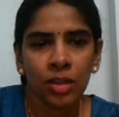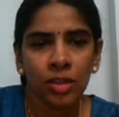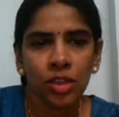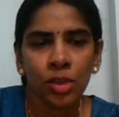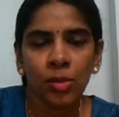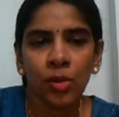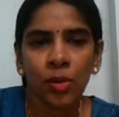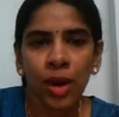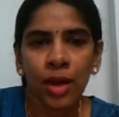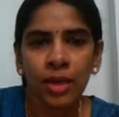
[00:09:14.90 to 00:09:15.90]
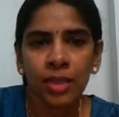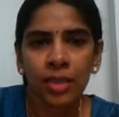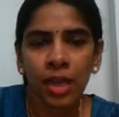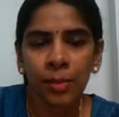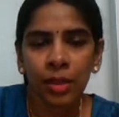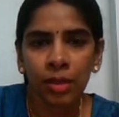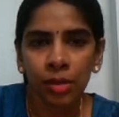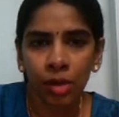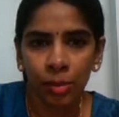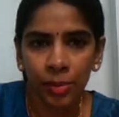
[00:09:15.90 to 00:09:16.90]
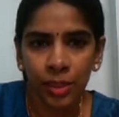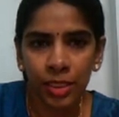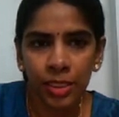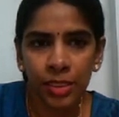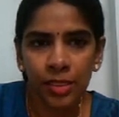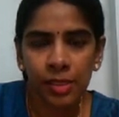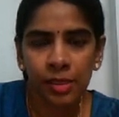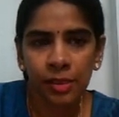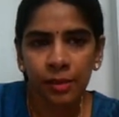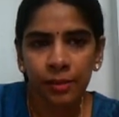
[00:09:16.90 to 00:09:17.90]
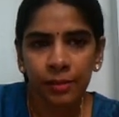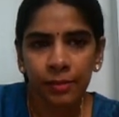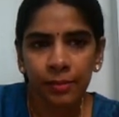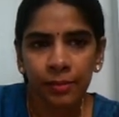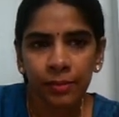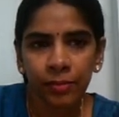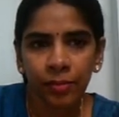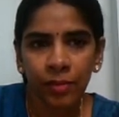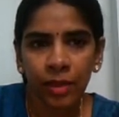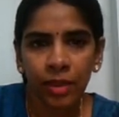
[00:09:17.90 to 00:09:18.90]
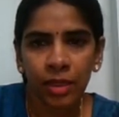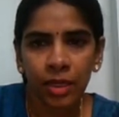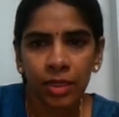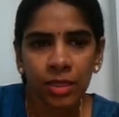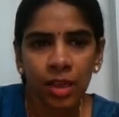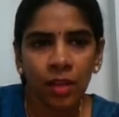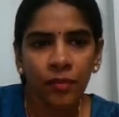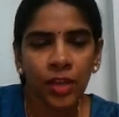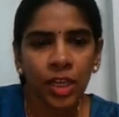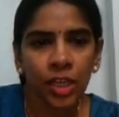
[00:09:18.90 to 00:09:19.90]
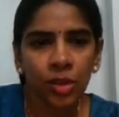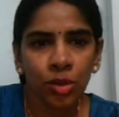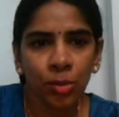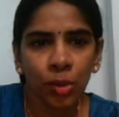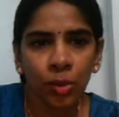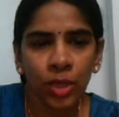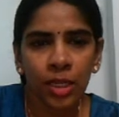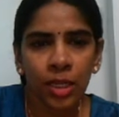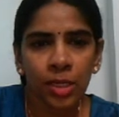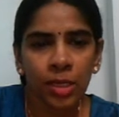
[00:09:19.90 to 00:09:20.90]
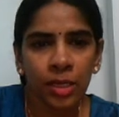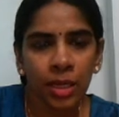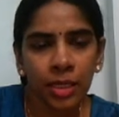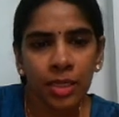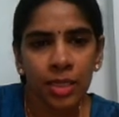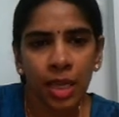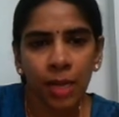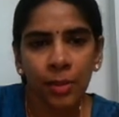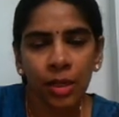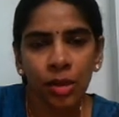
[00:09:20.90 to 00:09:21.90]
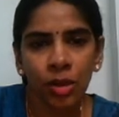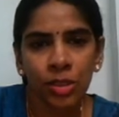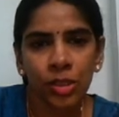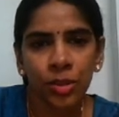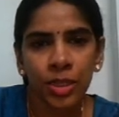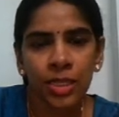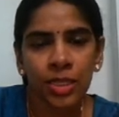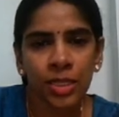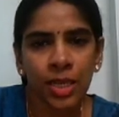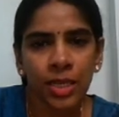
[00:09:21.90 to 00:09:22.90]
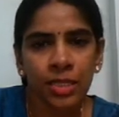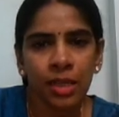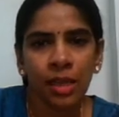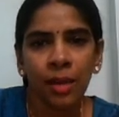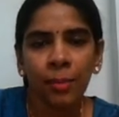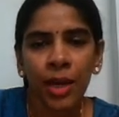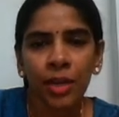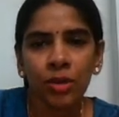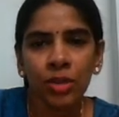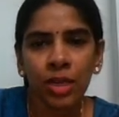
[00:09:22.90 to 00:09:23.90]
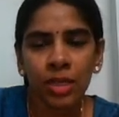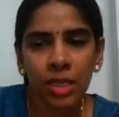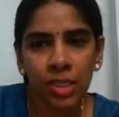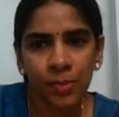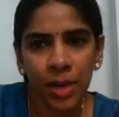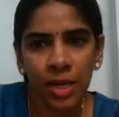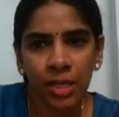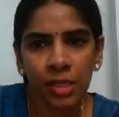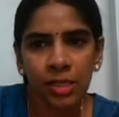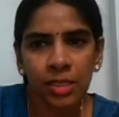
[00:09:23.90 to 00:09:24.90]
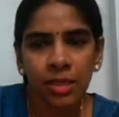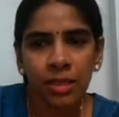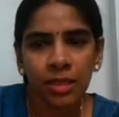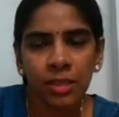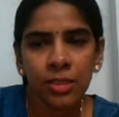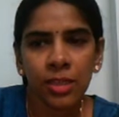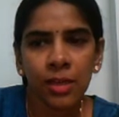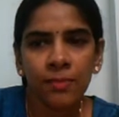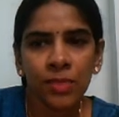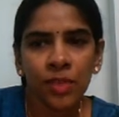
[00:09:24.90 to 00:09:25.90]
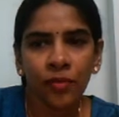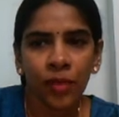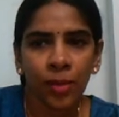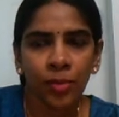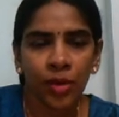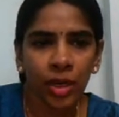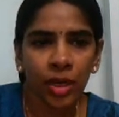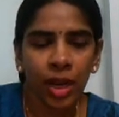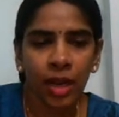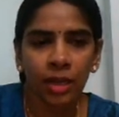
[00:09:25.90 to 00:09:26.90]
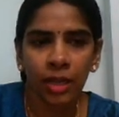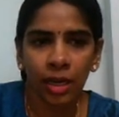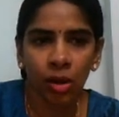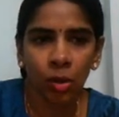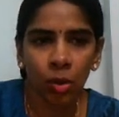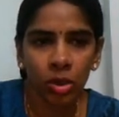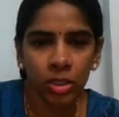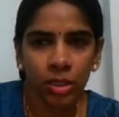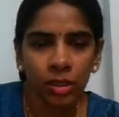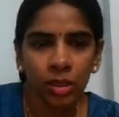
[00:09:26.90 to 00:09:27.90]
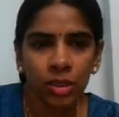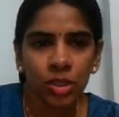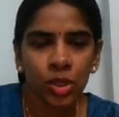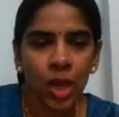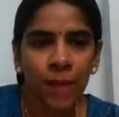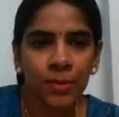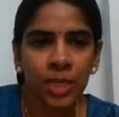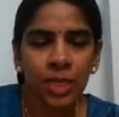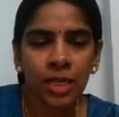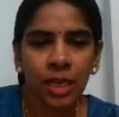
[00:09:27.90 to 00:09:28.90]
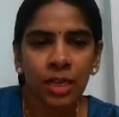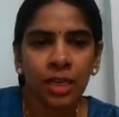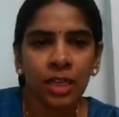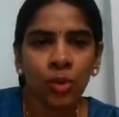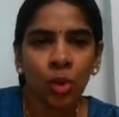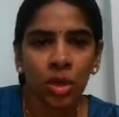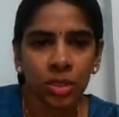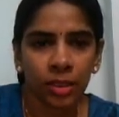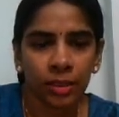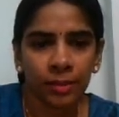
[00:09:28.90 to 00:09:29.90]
To remove undesirable components, that is, we need to remove the undesirable constituents such as minute dust particles, germs from river and canal water to obtain a clean water.